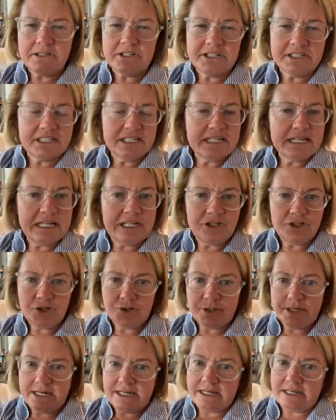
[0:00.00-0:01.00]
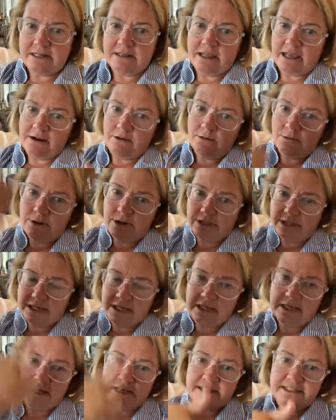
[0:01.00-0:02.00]
just an injury can like
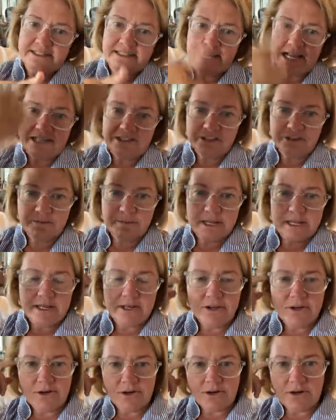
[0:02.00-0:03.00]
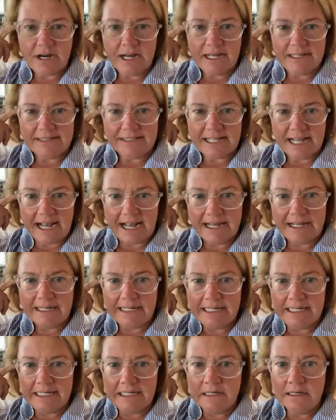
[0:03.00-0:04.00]
really exacerbate your
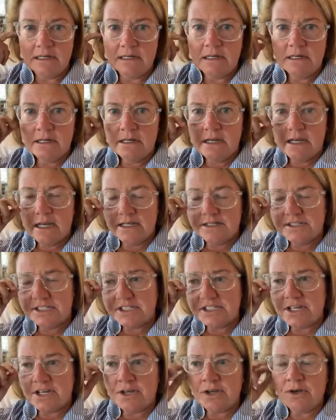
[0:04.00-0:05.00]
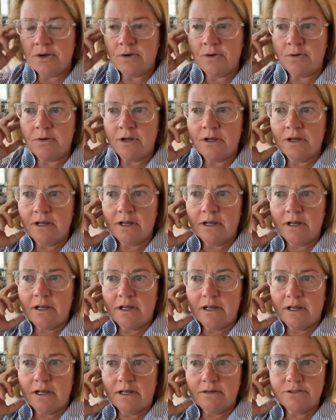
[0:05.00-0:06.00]
anxiety. And so
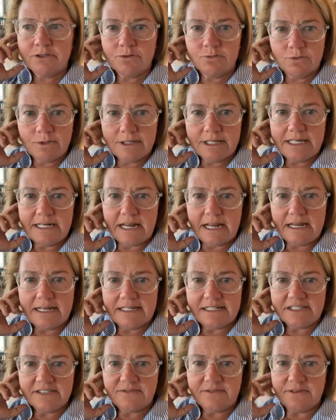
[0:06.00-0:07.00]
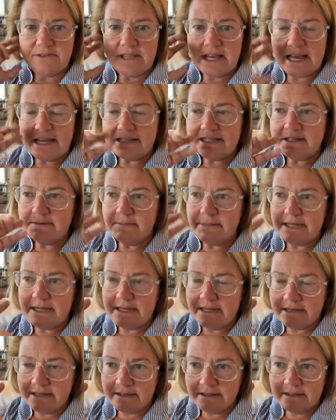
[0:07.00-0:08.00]
it was really nice for that to
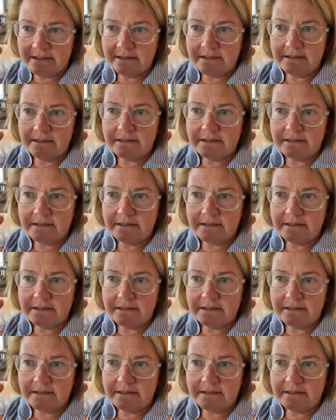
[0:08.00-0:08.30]
be